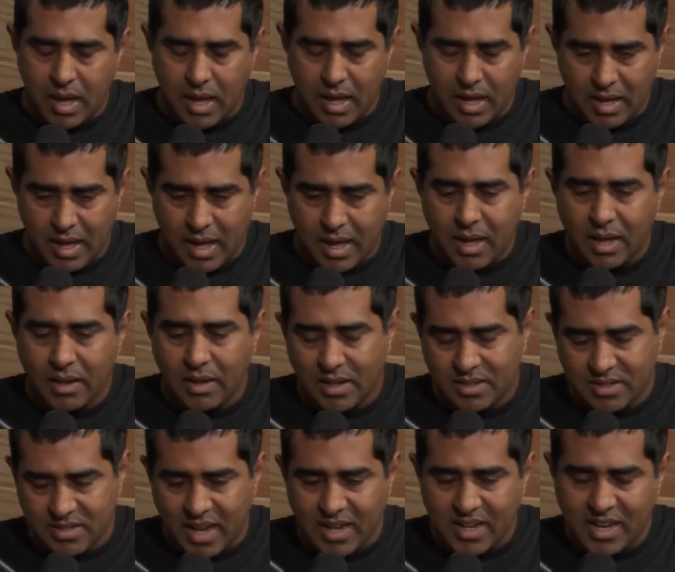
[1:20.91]

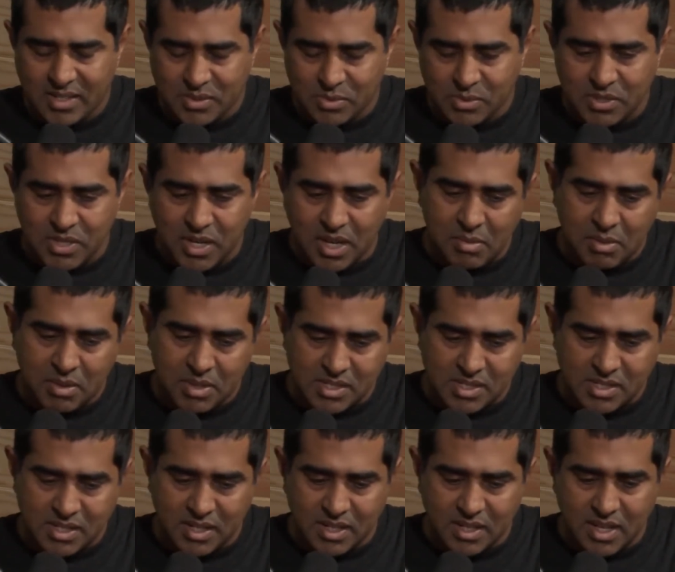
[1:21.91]
I guess we'll talk about
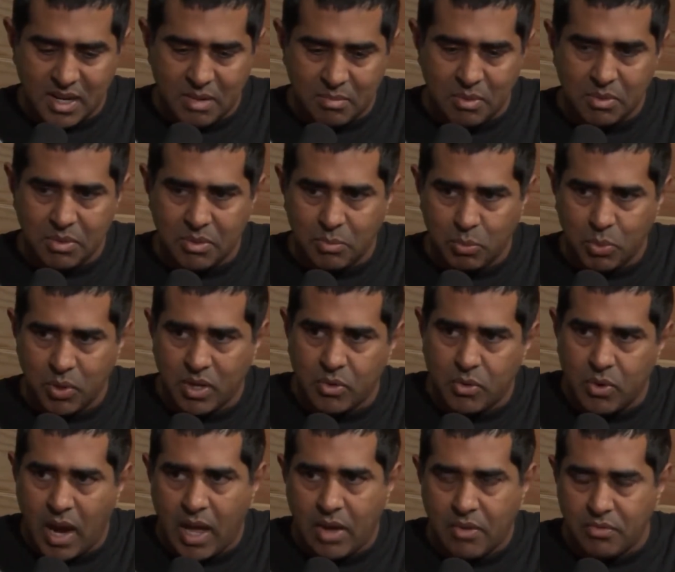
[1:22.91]
this a little later, but we
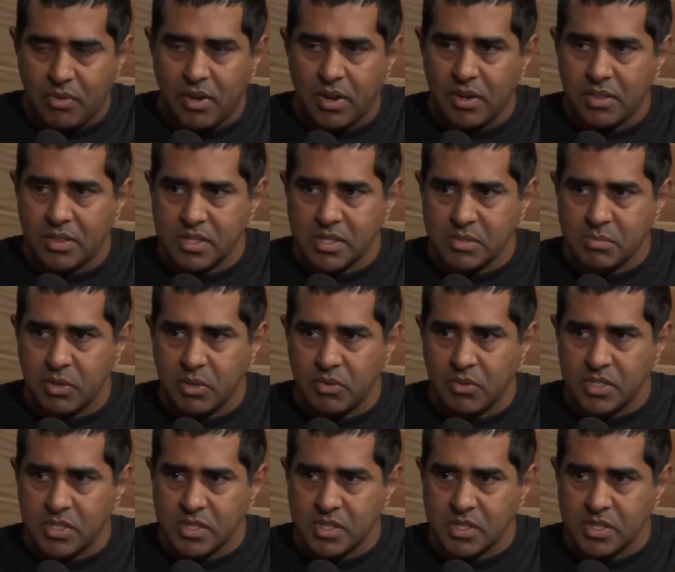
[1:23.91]
crowdfunded this movie. So